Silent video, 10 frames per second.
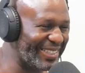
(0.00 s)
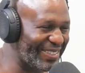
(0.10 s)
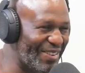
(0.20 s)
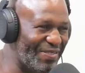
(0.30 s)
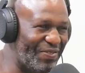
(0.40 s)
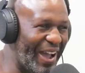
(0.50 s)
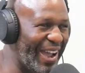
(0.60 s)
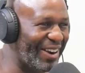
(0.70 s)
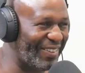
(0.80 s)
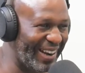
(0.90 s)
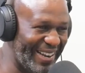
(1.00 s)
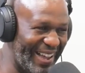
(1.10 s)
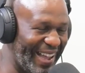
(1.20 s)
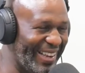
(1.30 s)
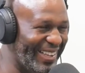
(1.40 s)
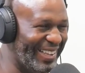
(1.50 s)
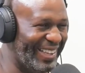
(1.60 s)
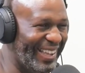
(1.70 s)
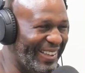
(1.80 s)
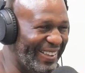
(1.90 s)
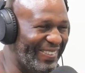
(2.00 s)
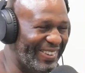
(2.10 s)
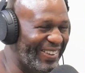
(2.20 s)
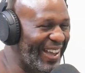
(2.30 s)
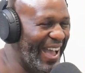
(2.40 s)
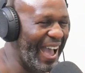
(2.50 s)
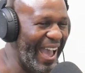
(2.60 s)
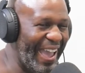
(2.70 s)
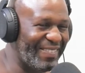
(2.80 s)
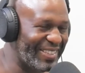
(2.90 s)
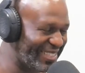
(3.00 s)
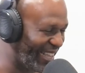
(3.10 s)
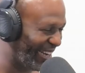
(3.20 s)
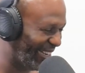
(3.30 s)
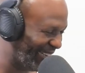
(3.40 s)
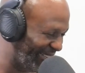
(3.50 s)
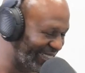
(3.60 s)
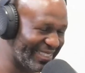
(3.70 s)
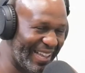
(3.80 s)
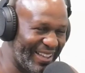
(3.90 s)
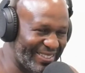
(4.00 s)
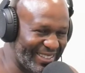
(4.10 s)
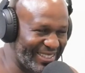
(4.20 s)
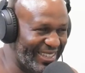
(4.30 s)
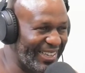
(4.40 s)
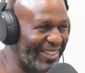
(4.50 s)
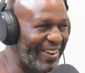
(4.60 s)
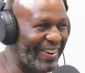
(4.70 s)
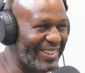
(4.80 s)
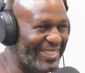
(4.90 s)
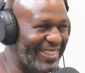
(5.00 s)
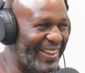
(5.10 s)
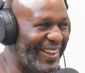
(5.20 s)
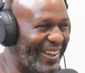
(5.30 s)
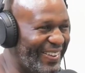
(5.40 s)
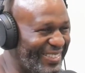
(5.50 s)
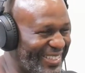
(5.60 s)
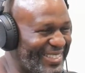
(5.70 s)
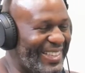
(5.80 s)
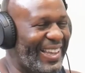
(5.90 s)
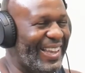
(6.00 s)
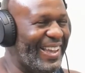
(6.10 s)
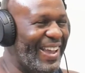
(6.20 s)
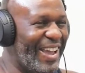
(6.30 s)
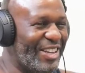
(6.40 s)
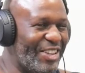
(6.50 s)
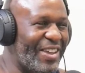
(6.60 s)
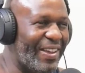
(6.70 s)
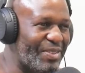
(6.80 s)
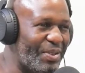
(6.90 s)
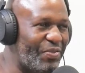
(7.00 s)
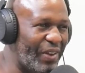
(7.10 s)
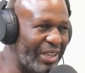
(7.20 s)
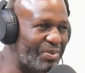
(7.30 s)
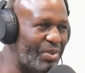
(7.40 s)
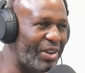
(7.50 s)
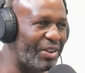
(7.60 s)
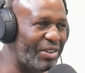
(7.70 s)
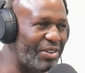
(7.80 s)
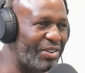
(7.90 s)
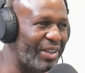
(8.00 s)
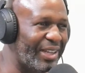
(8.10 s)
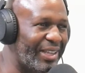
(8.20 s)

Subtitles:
is on fire right now. Here we go. I haven't sat Indian style since kindergarten. So I'm just saying. Do you have to be flexible though to do it?